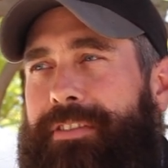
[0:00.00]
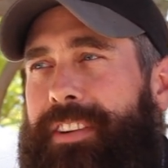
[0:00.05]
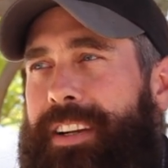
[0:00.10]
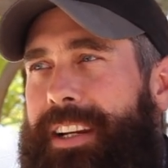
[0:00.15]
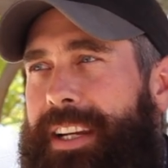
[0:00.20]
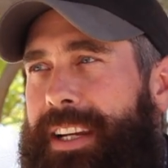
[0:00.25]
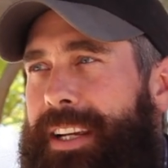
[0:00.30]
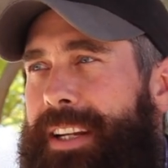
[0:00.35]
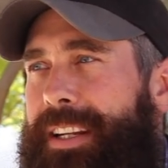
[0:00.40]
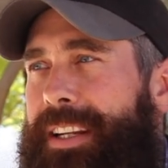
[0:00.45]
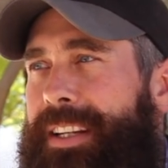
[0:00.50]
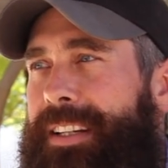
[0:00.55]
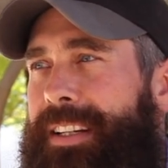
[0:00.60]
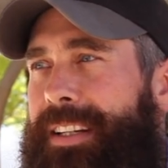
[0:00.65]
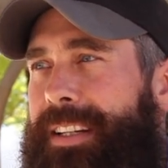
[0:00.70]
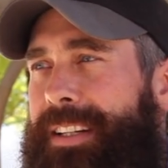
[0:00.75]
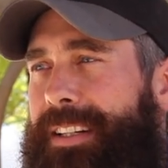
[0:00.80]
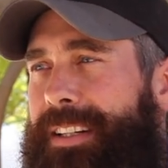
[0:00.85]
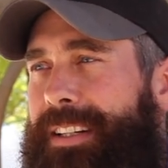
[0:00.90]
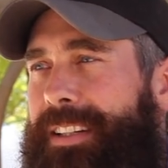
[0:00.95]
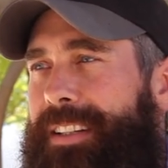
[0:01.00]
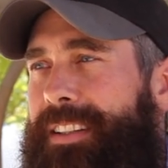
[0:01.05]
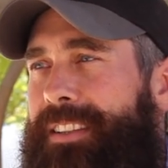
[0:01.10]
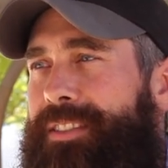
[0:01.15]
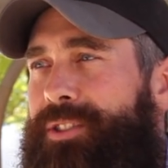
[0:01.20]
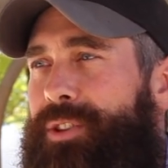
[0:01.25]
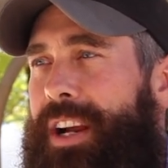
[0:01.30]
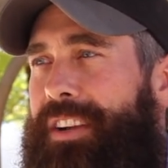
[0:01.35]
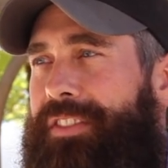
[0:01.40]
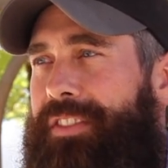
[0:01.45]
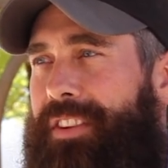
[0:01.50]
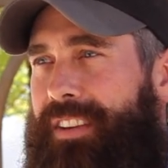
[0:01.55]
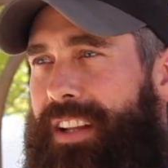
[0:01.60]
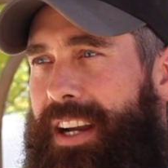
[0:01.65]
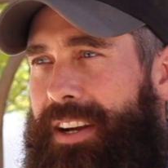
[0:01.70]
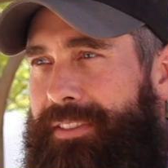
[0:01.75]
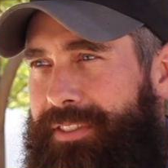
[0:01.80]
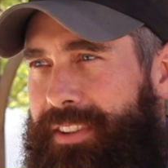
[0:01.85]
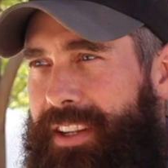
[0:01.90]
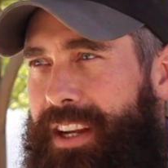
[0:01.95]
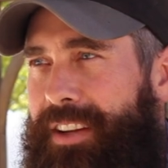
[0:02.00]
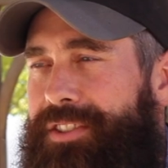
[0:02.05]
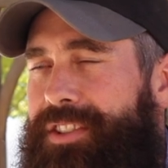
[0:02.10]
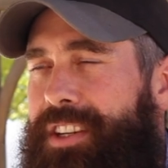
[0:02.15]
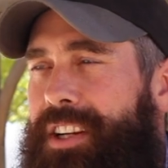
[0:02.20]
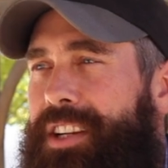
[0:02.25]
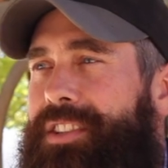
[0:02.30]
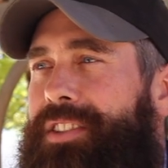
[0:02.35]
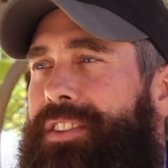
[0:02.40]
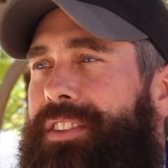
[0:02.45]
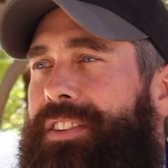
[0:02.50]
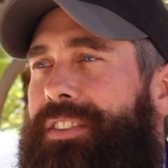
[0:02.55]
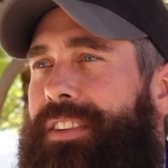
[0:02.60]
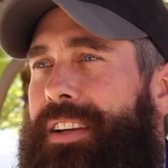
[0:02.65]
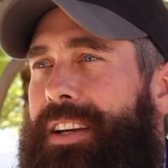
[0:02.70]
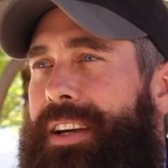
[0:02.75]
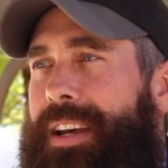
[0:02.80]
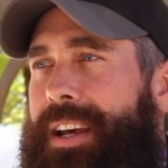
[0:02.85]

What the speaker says: and drastic lifestyle changes.